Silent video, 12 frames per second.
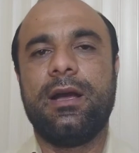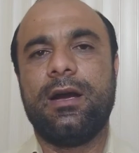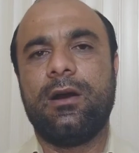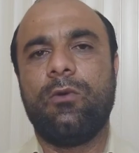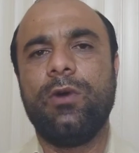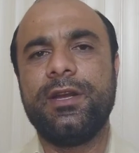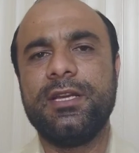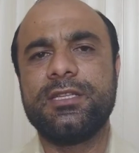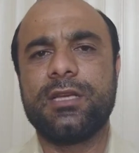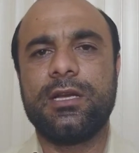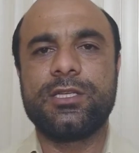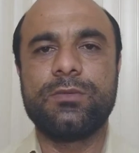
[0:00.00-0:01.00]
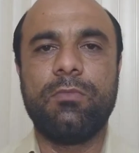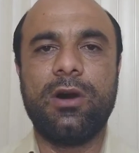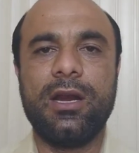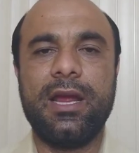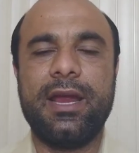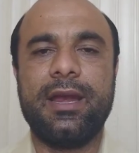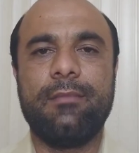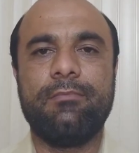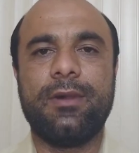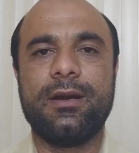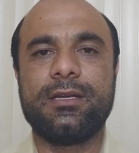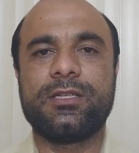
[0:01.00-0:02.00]
What is small n
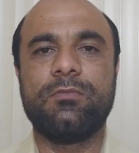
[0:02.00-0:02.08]
number?